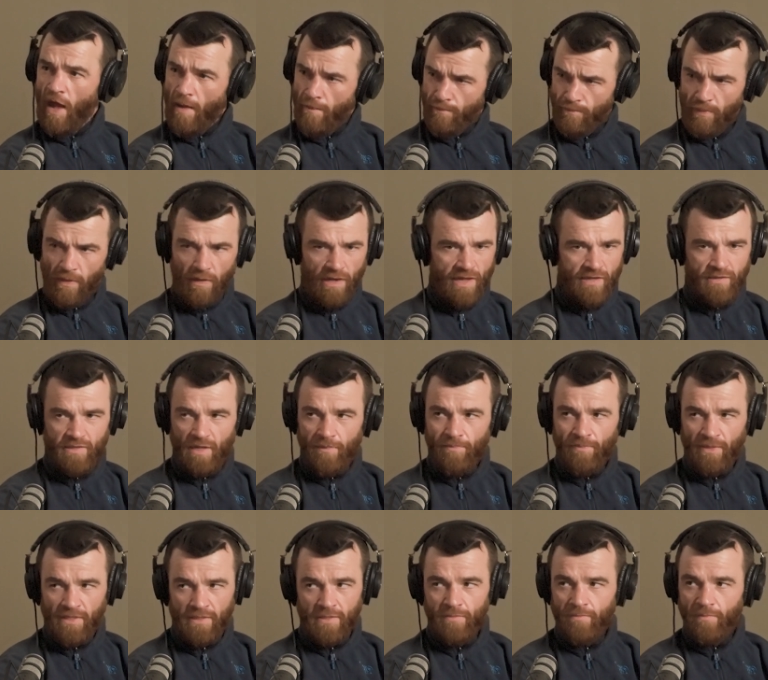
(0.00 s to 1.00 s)
I
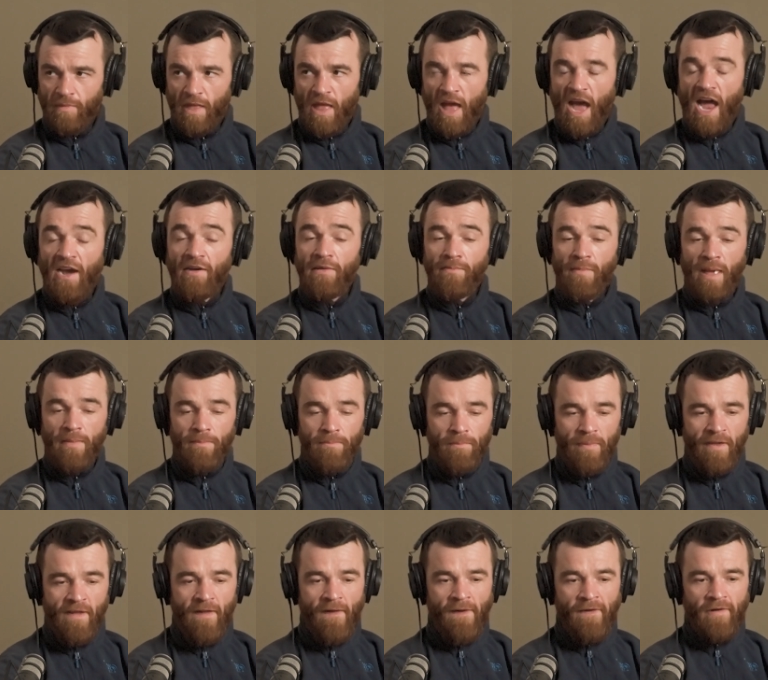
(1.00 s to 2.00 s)
beat him. I
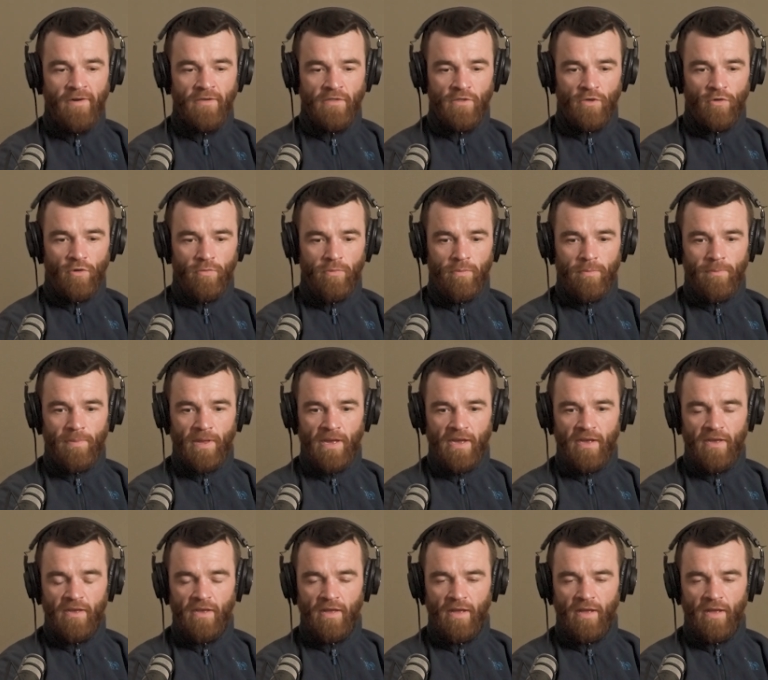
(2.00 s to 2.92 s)
remember coming back